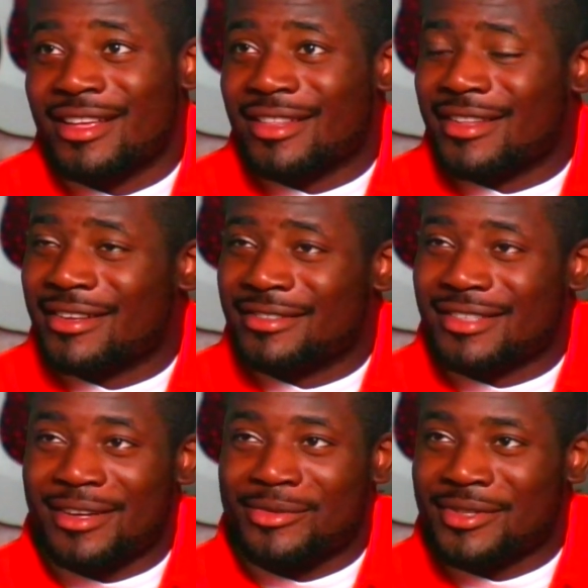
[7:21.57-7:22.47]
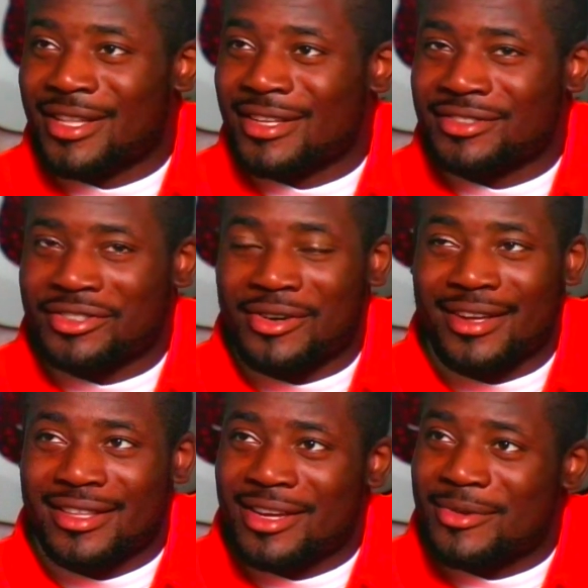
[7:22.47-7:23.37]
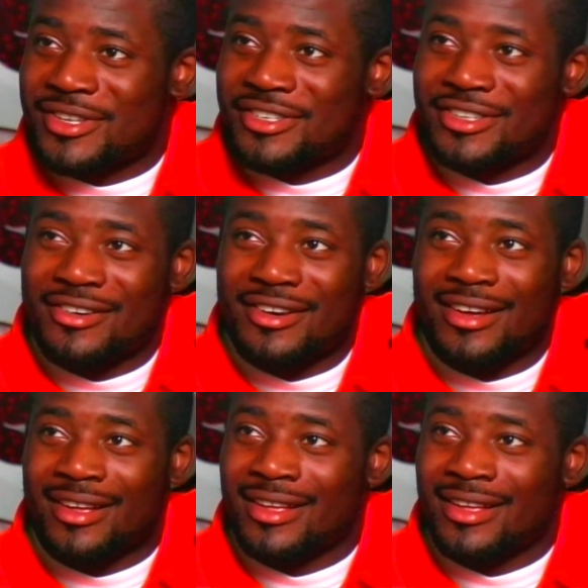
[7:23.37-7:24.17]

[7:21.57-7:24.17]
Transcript: they say, we think it's a great thing what you're doing.